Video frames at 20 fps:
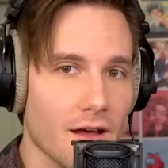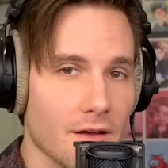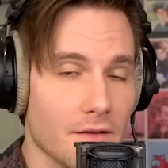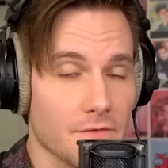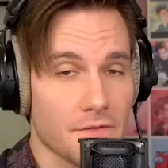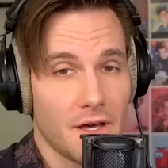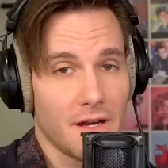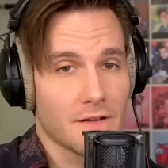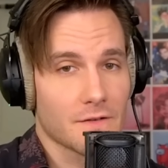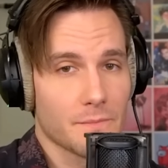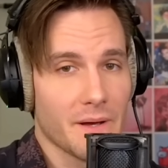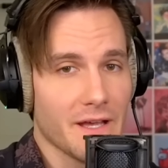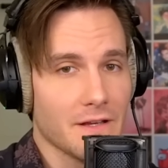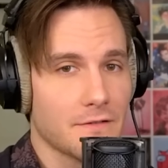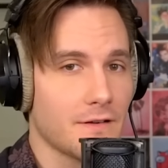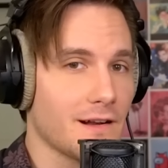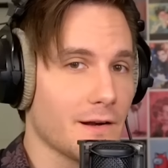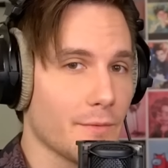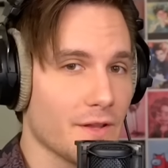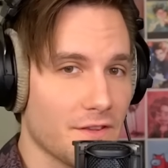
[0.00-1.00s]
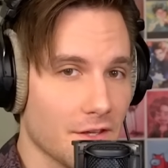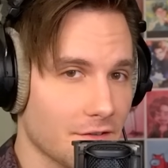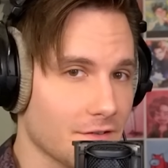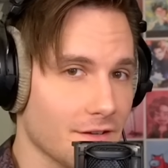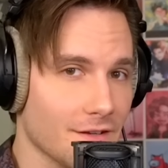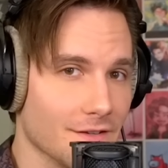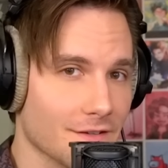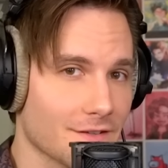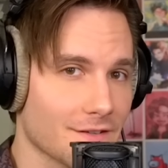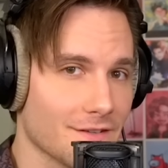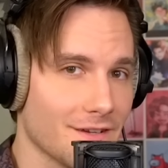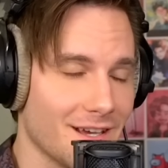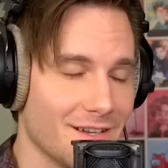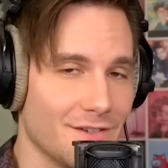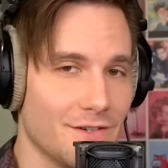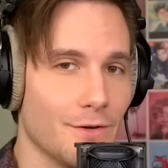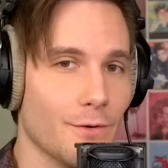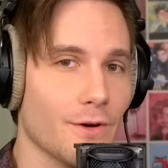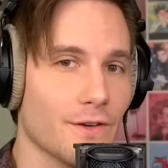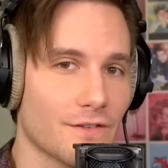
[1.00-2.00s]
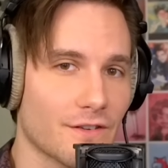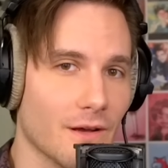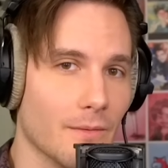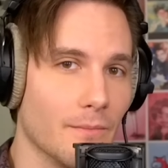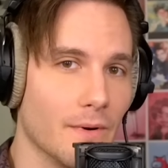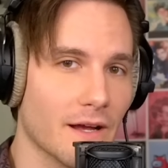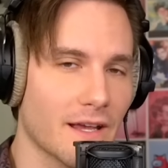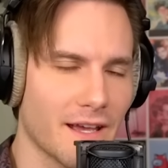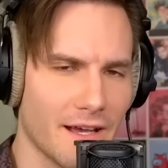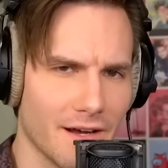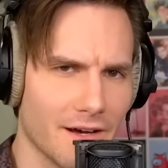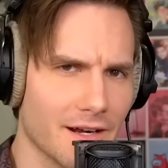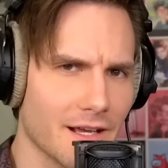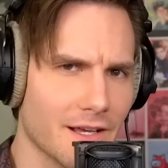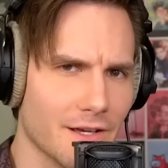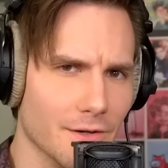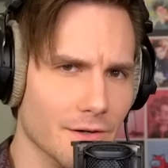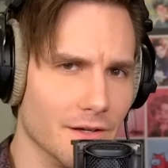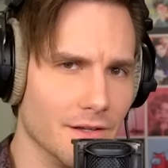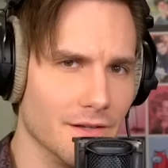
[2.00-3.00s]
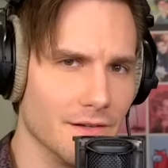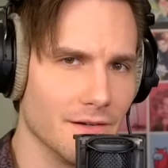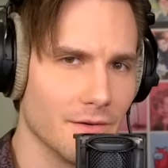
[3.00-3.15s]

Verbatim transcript: That is basically what this is. Enjoy some Chaotic Good.